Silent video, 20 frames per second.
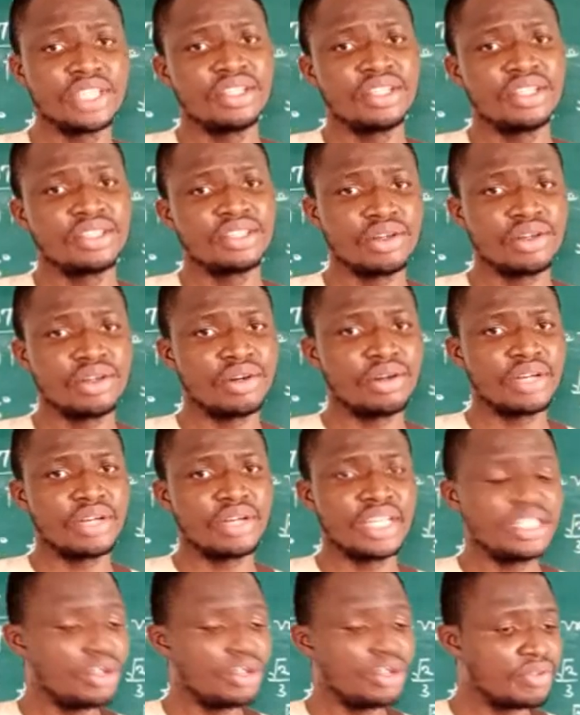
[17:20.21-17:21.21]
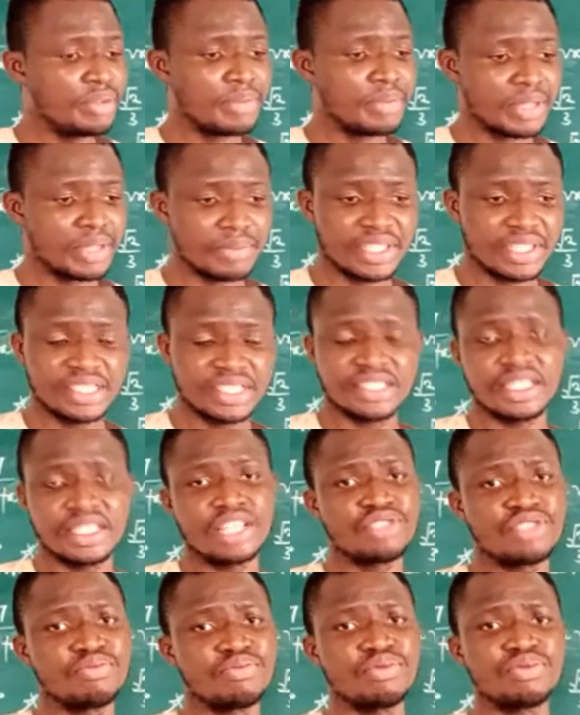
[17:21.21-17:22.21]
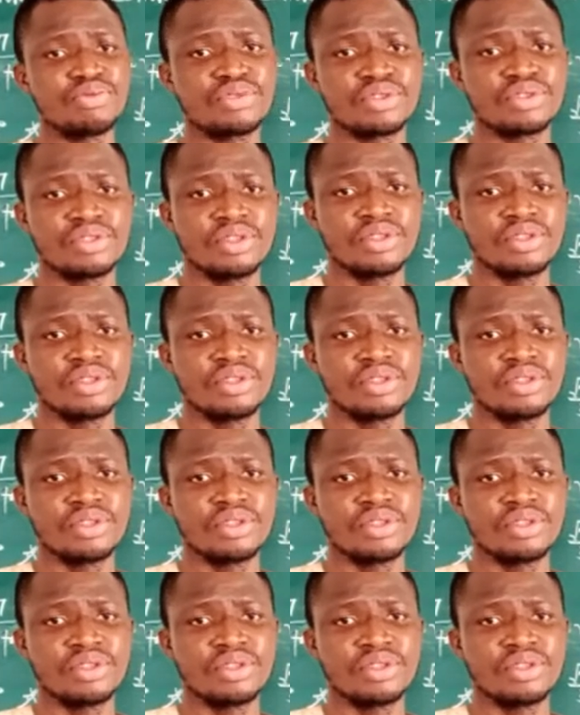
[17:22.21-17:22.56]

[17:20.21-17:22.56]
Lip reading: your any of the mathematics textbooks,